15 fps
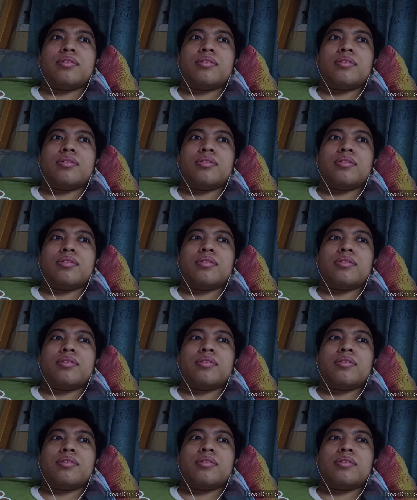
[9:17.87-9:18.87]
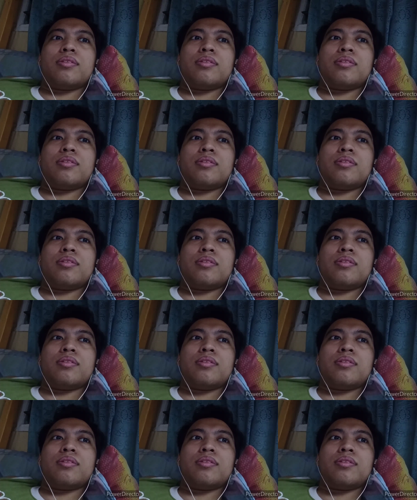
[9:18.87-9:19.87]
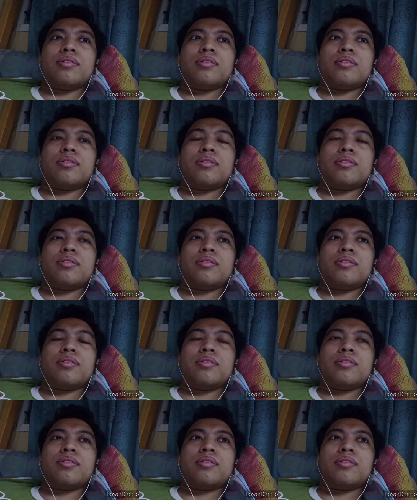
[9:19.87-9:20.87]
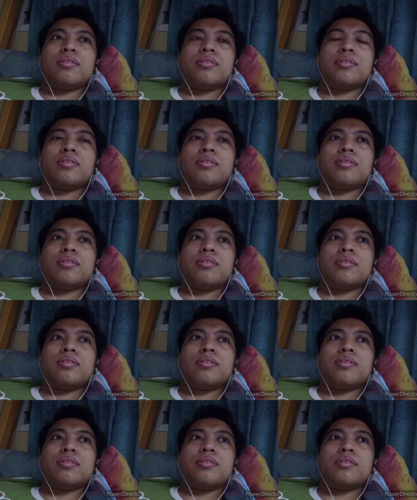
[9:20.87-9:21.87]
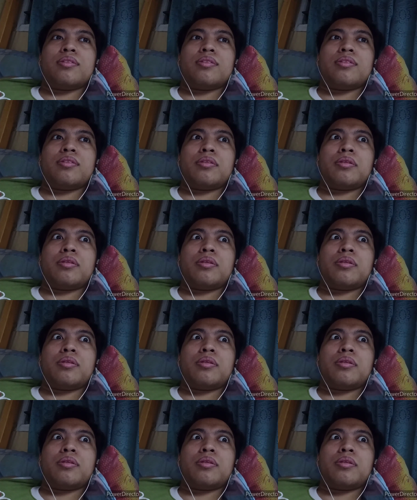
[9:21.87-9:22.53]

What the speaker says: [no speech]